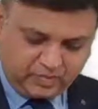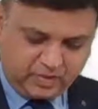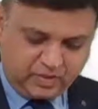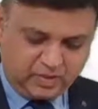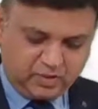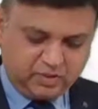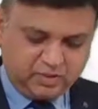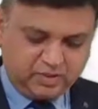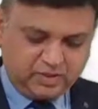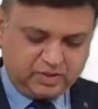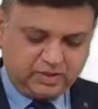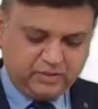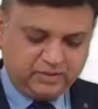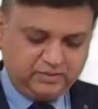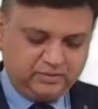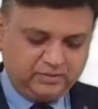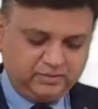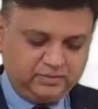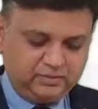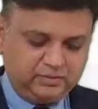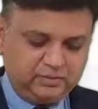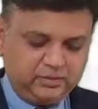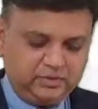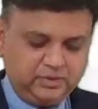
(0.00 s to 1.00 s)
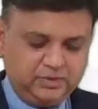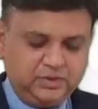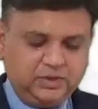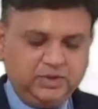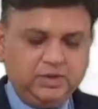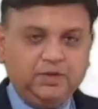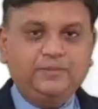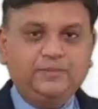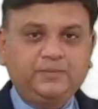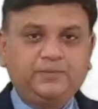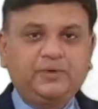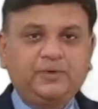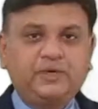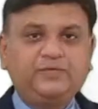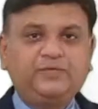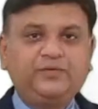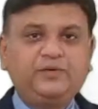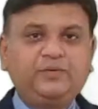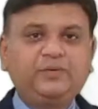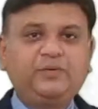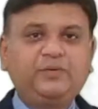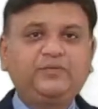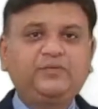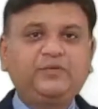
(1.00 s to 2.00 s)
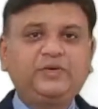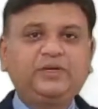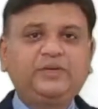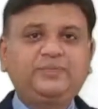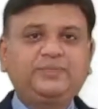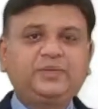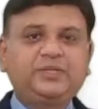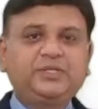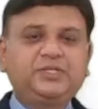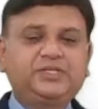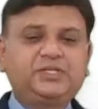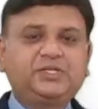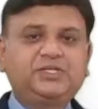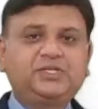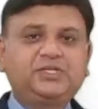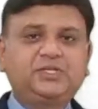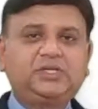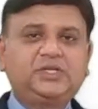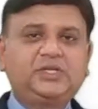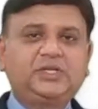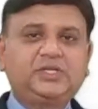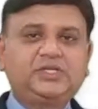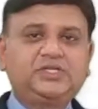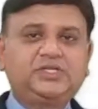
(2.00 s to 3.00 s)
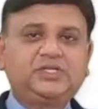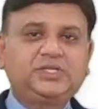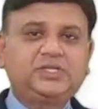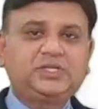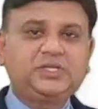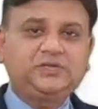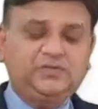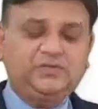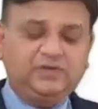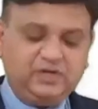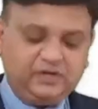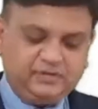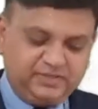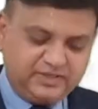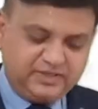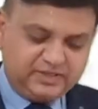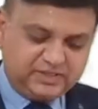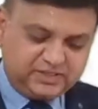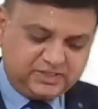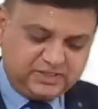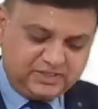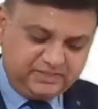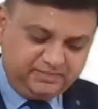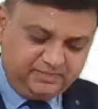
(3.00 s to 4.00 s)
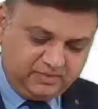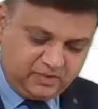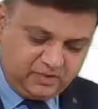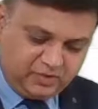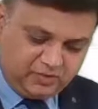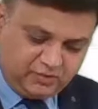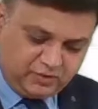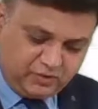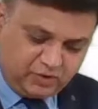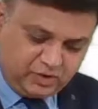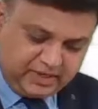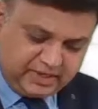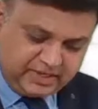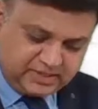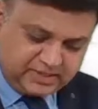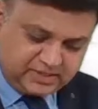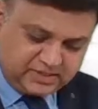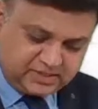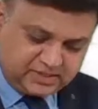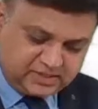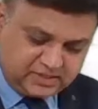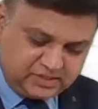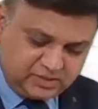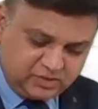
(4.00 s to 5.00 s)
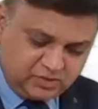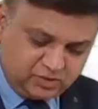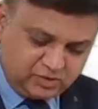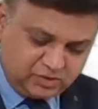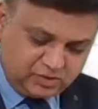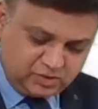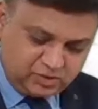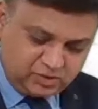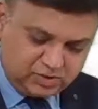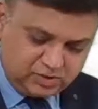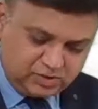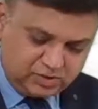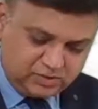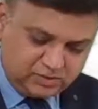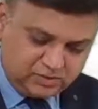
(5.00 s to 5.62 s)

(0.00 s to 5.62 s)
Okay. Profit before depreciation and taxation will remain same, 4,62,000.